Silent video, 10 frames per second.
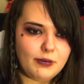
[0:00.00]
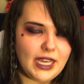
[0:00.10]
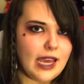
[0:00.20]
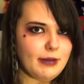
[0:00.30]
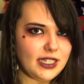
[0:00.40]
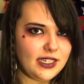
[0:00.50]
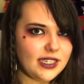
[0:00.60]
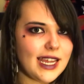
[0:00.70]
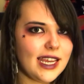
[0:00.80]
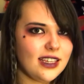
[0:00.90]
became
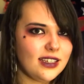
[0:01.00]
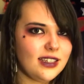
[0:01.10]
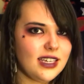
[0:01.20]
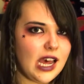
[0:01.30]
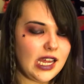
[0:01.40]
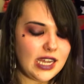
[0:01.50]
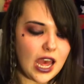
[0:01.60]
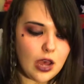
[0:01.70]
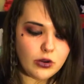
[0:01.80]
extinct and how